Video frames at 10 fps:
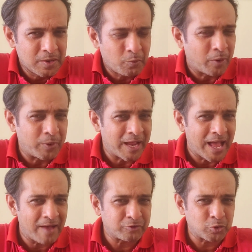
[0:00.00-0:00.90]
where we
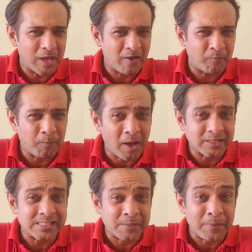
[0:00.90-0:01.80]
have to have
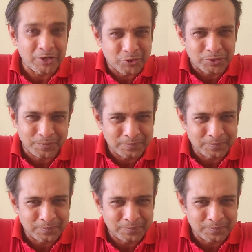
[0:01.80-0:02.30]
participation